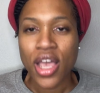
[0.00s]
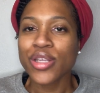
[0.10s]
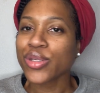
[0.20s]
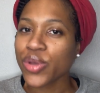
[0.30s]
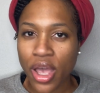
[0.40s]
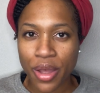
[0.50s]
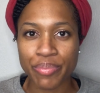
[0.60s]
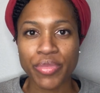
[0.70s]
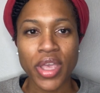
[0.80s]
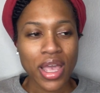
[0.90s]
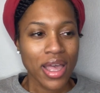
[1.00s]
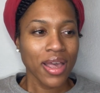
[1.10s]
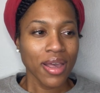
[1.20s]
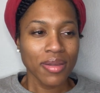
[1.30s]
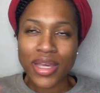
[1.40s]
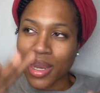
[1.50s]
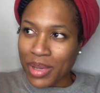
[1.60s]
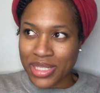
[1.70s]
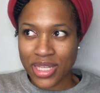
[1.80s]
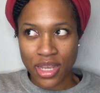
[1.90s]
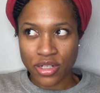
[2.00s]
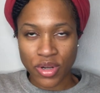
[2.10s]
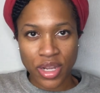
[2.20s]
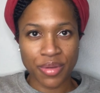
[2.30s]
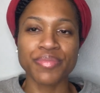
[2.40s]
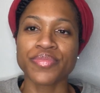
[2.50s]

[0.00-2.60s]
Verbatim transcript: So, y'all, look at my stash, right?